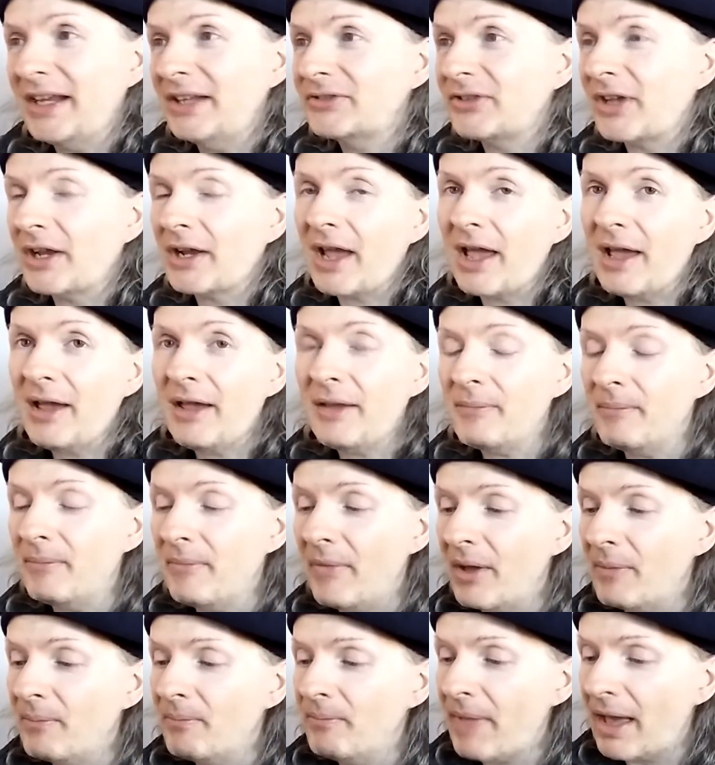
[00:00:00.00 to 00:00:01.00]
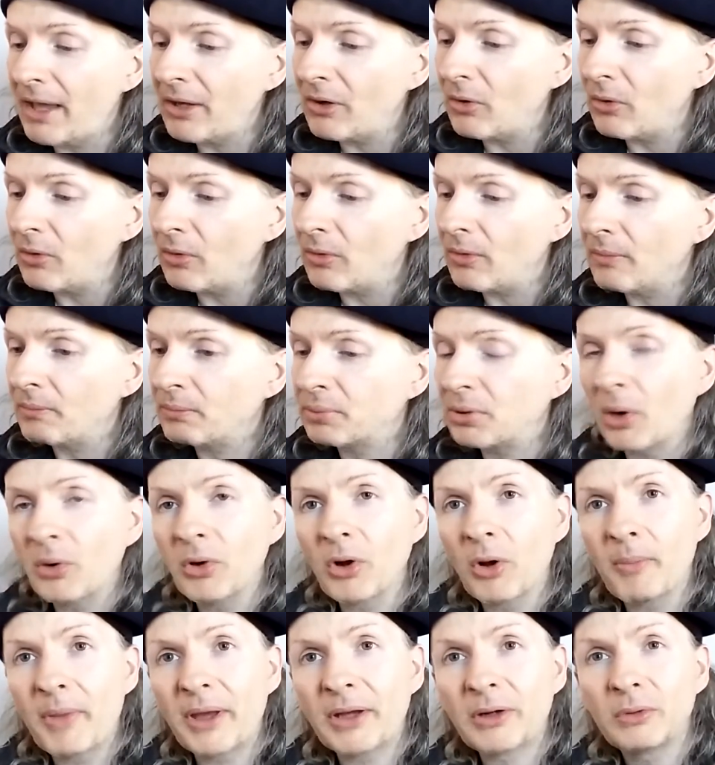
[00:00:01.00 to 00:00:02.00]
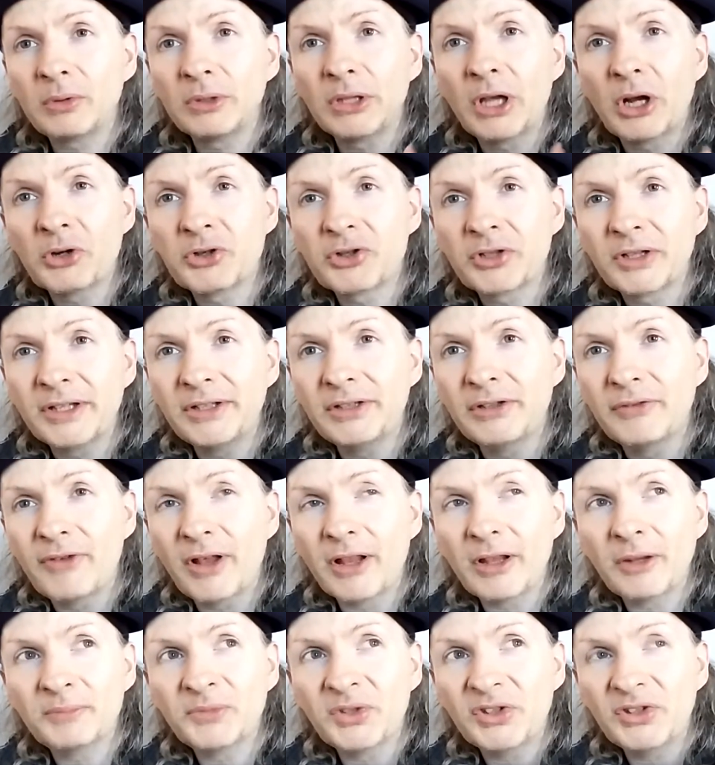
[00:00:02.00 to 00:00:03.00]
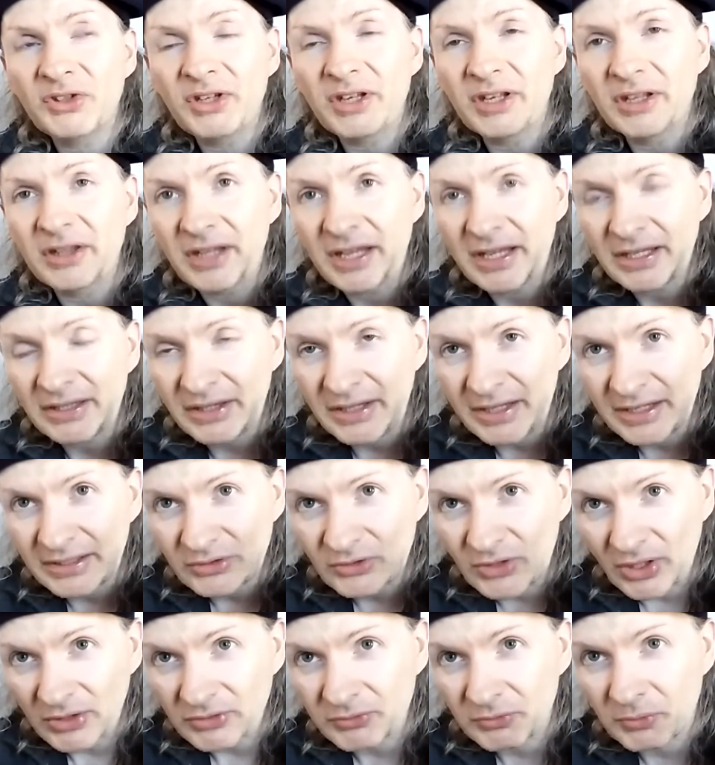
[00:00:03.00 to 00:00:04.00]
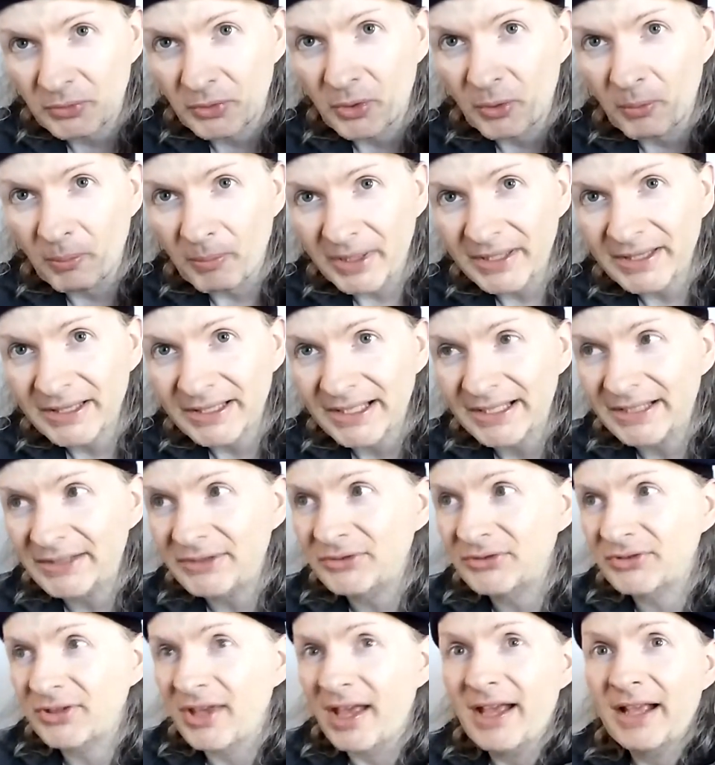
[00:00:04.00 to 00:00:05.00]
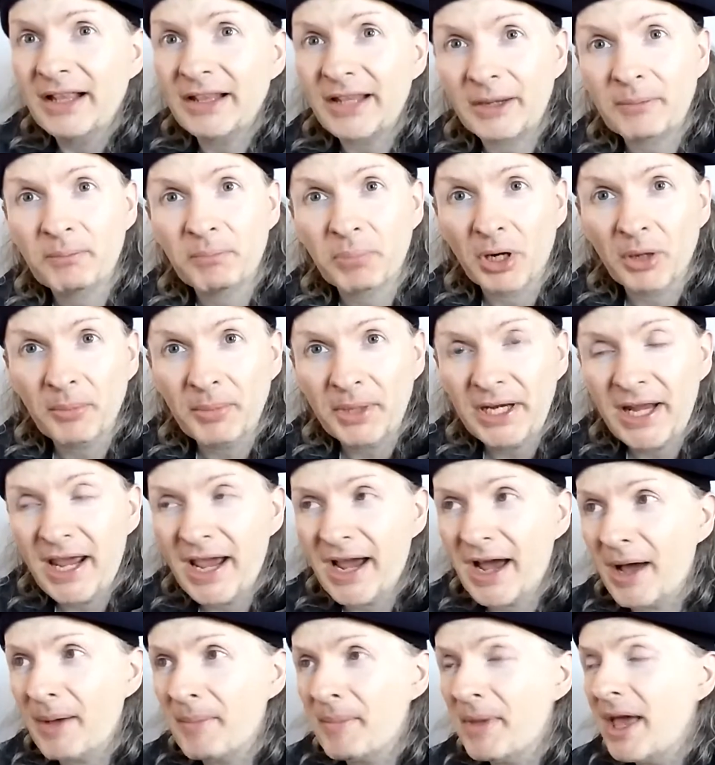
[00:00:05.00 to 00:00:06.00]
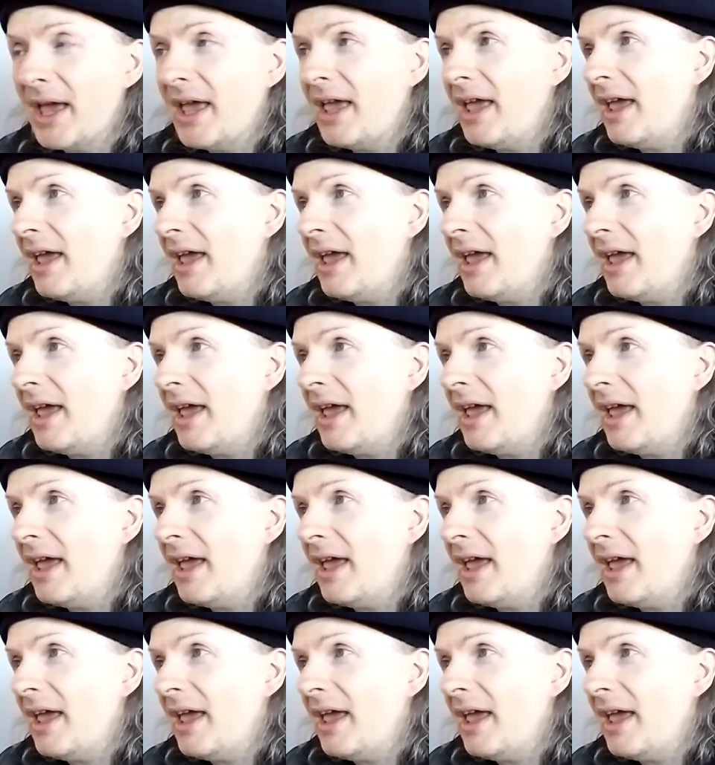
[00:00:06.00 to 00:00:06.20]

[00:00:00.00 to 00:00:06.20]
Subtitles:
It's like metal, proto-metal, largely developed in the industrial Midlands, like Birmingham,